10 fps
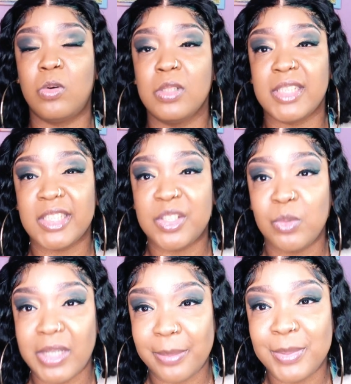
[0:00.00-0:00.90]
or
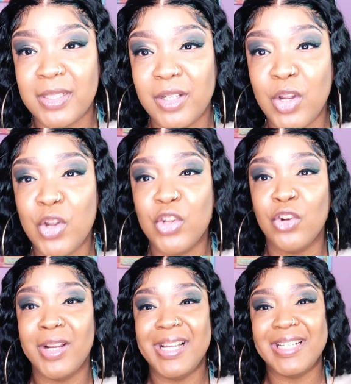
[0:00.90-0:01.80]
script
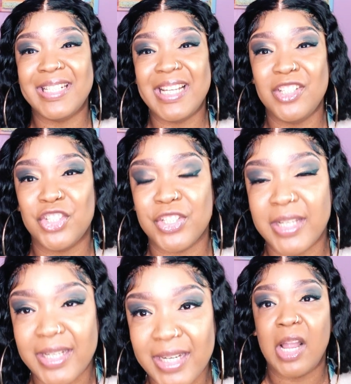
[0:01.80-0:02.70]
your
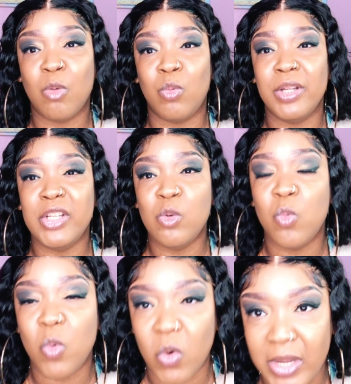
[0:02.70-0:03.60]
intention and what you
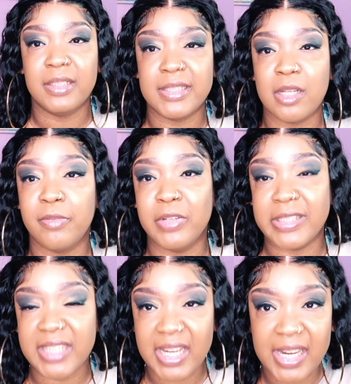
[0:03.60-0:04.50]
want. So, if you're
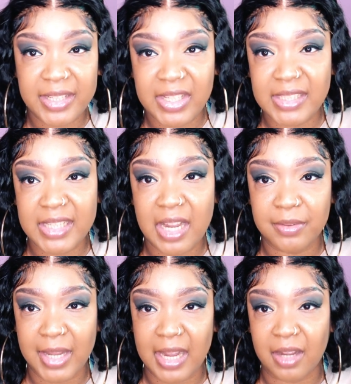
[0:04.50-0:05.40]
saying things
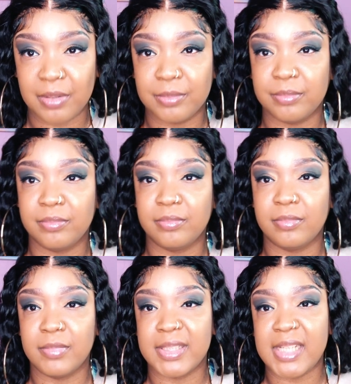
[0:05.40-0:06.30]
out loud,
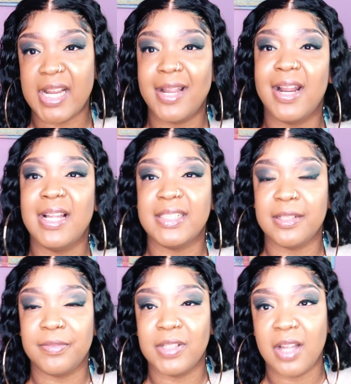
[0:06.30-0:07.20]
say it as
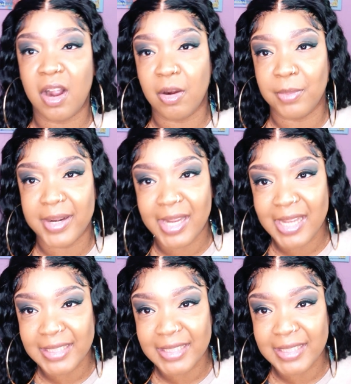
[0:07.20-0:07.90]
if it already has